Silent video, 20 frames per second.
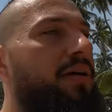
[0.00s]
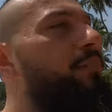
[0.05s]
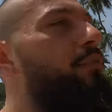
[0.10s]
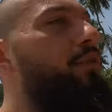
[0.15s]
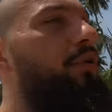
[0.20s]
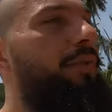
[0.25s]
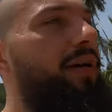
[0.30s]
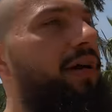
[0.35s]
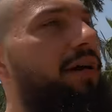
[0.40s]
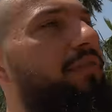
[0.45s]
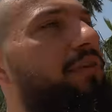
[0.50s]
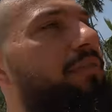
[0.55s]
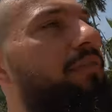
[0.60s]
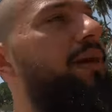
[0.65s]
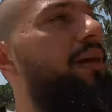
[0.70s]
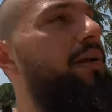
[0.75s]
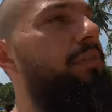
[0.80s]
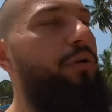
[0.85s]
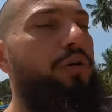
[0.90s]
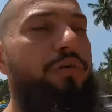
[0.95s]
Probably I will
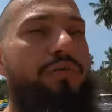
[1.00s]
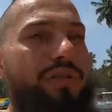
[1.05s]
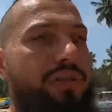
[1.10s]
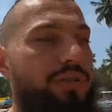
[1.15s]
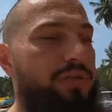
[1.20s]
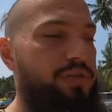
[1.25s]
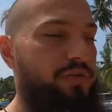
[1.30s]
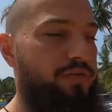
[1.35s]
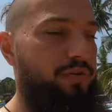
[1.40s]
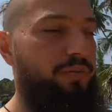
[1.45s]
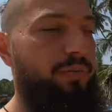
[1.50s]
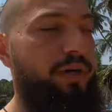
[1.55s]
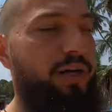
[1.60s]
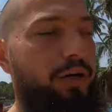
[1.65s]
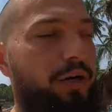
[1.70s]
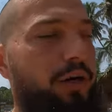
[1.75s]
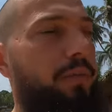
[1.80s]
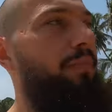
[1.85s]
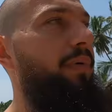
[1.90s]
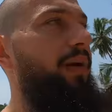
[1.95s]
make more videos from
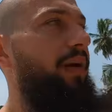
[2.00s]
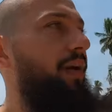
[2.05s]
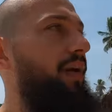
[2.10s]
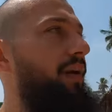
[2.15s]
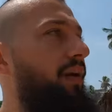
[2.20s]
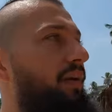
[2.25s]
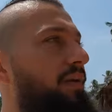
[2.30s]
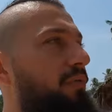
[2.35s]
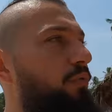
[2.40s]
Arugam Bay,